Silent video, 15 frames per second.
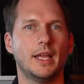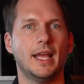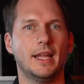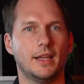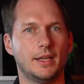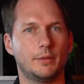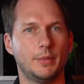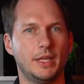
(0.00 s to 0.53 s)

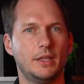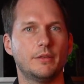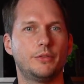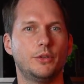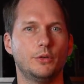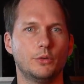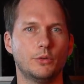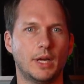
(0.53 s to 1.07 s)
And like many
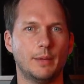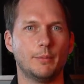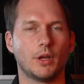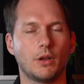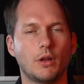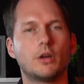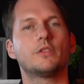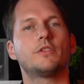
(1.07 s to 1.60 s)
of you, I'm a
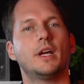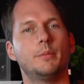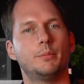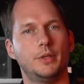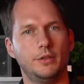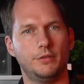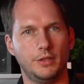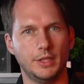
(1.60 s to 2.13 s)
longtime
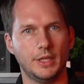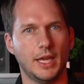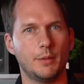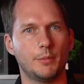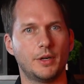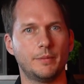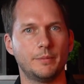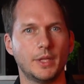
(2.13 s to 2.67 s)
PC
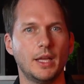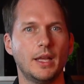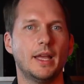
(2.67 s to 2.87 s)
gamer